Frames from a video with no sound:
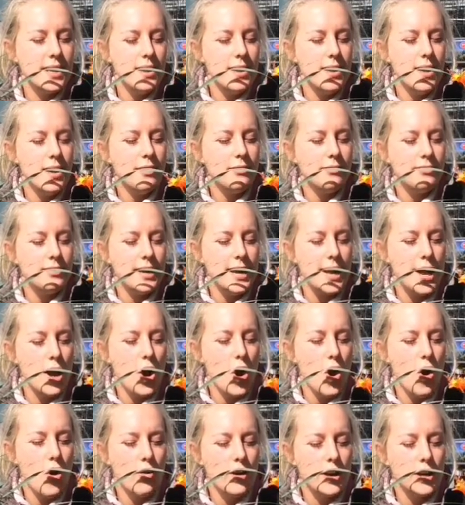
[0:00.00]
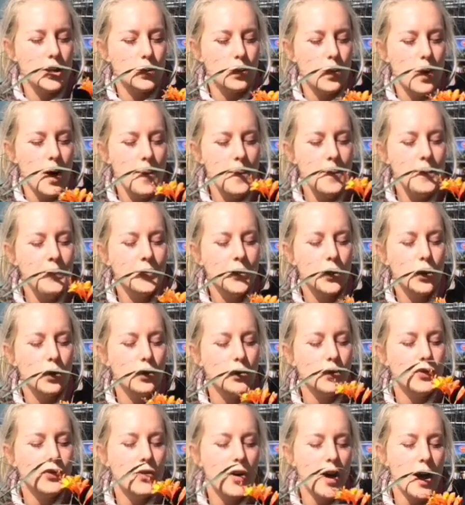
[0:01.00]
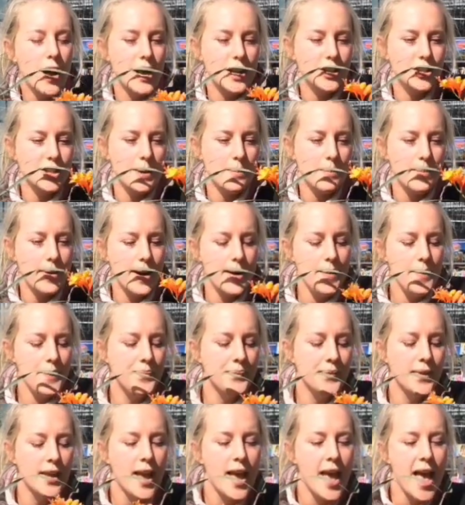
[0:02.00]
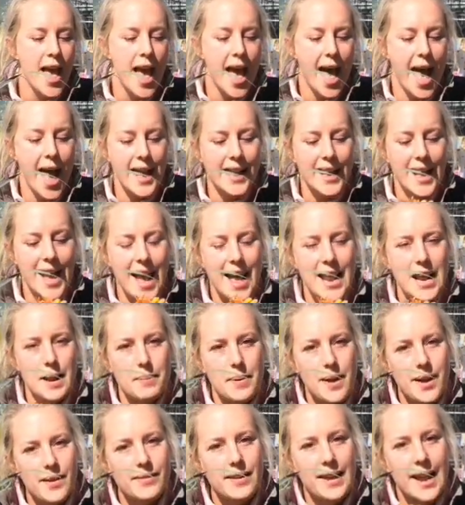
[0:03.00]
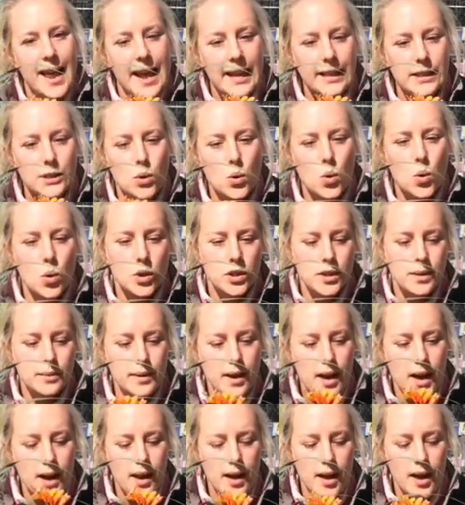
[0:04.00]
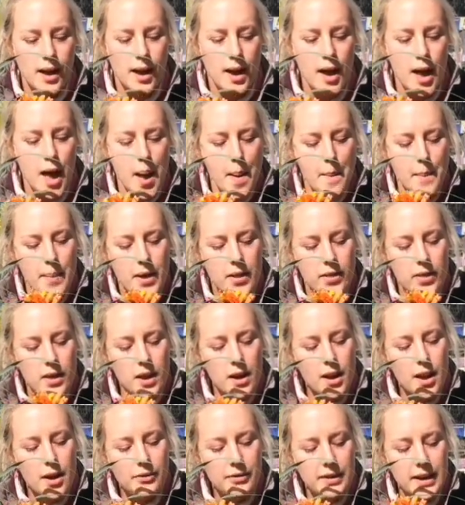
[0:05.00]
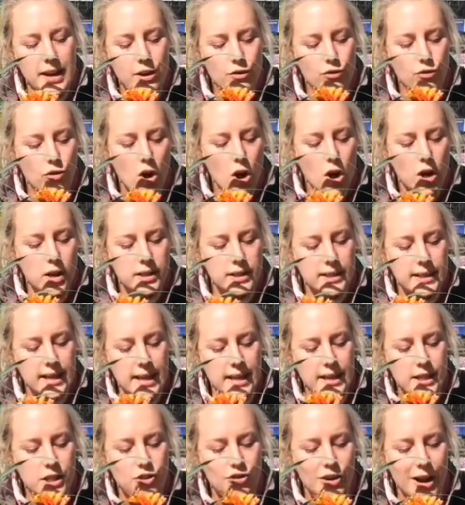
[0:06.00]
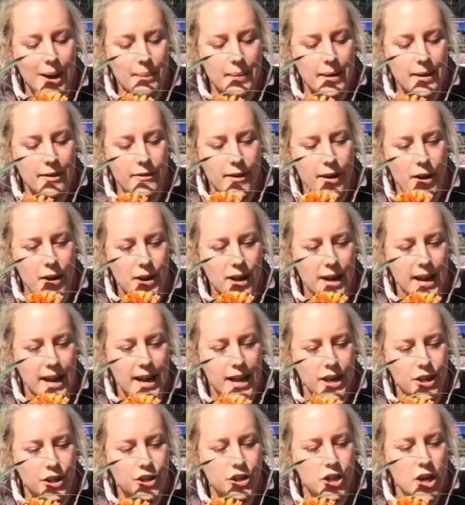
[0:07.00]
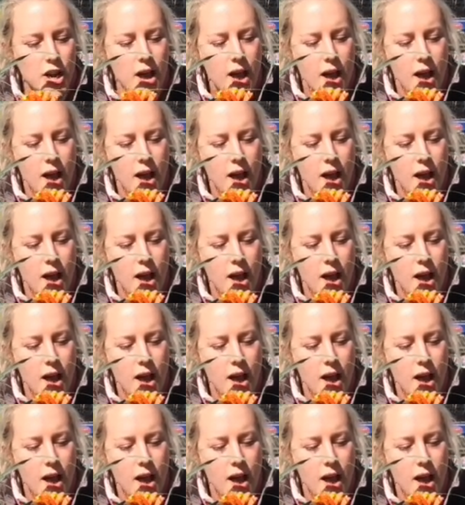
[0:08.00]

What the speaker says: a lovely orange one called Fire Jumper. Again, a bit of late autumn colour, but the lovely grassy, strappy foliage